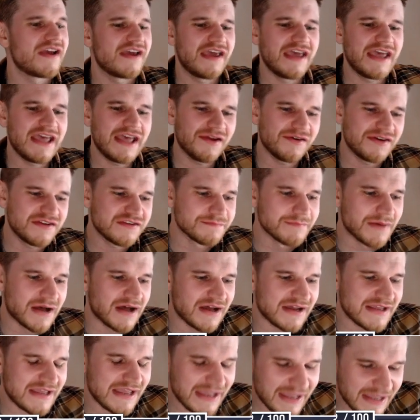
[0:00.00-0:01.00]
here is
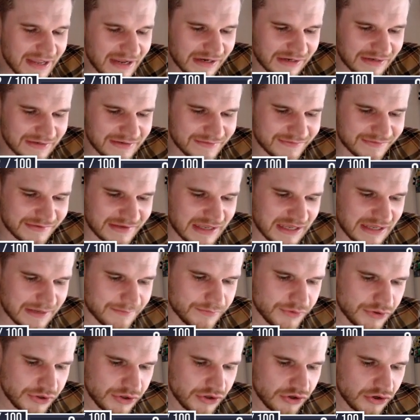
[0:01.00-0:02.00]
my England
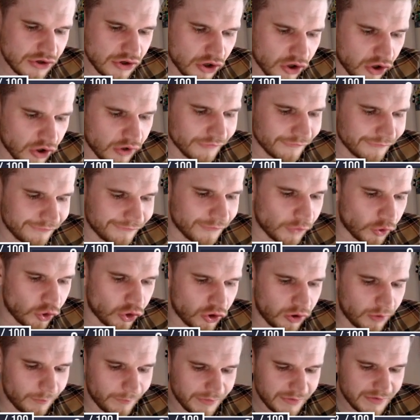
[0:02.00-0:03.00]
team on
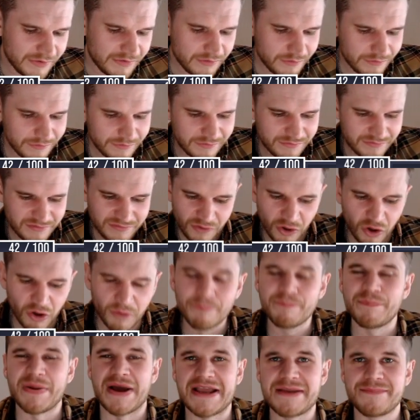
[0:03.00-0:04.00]
form,
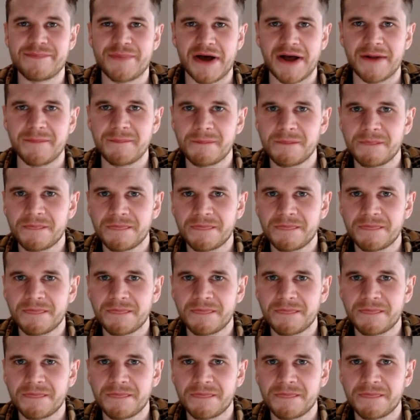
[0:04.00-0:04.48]
on paper.